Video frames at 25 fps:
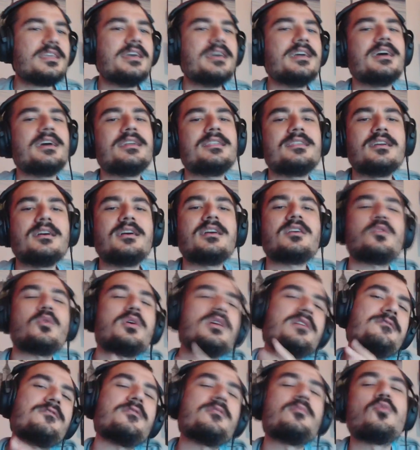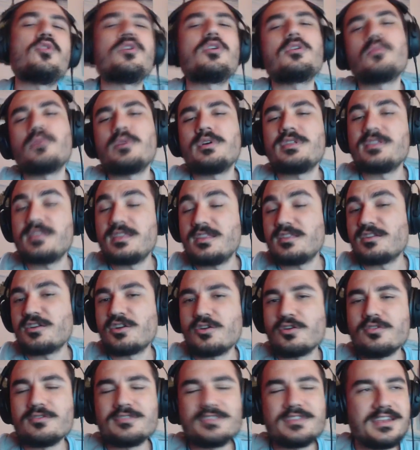and uh, quite a few more with the
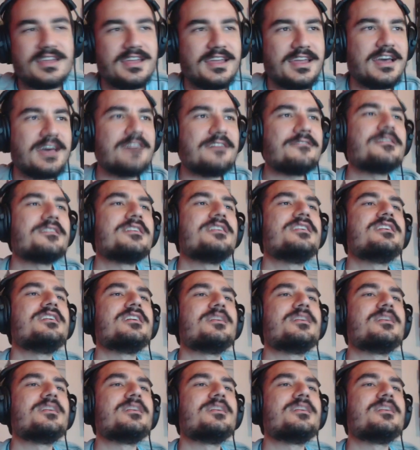gold that I have.